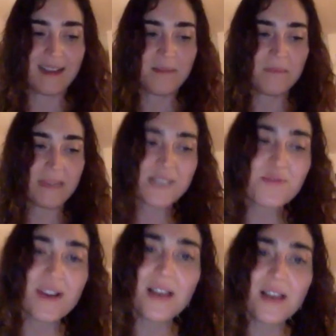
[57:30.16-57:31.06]
um,
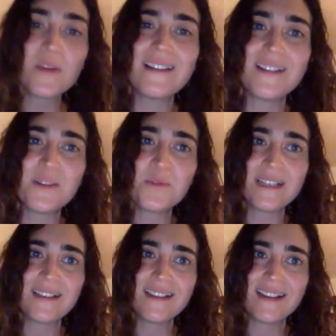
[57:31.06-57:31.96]
Israel will
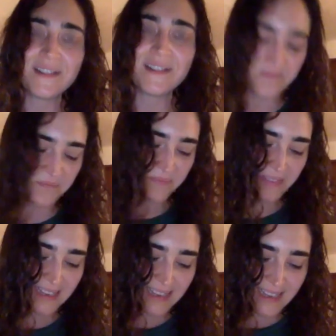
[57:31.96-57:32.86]
will um,
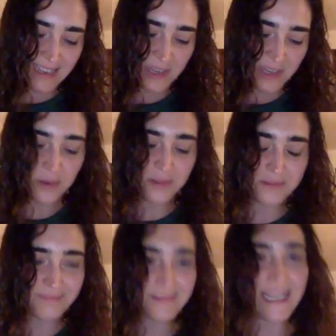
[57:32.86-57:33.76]
you know
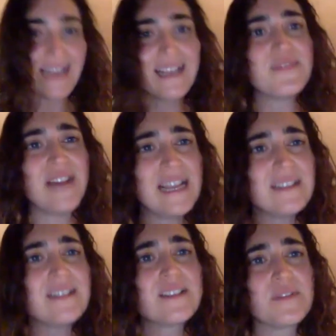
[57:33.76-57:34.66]
take
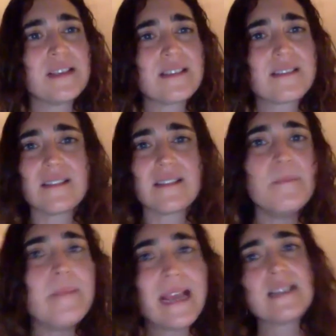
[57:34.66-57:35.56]
advantage of this
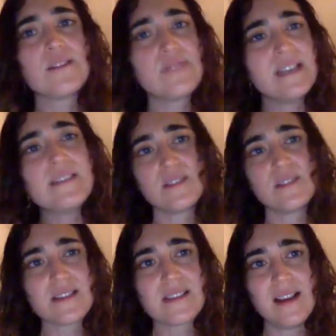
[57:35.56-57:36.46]
amazing
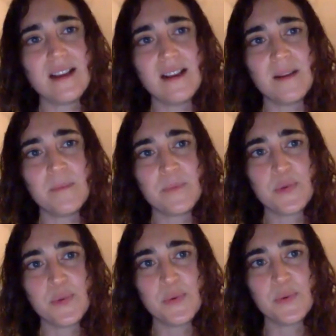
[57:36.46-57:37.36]
resource um,
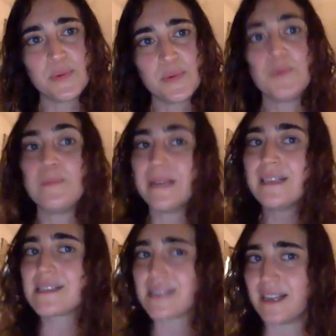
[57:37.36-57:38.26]
to to build
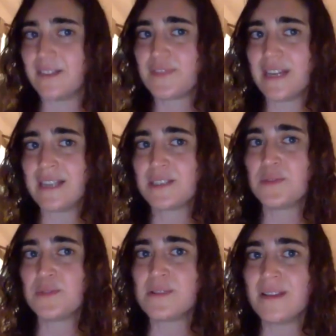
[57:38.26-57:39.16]
itself and
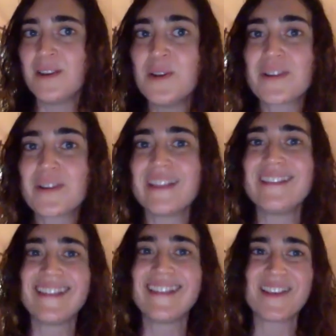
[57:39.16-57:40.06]
to look
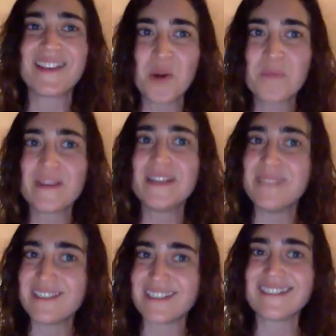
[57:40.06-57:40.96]
in the
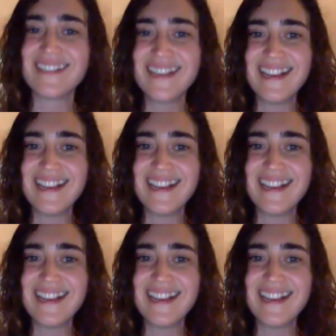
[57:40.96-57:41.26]
Ethiopian mirror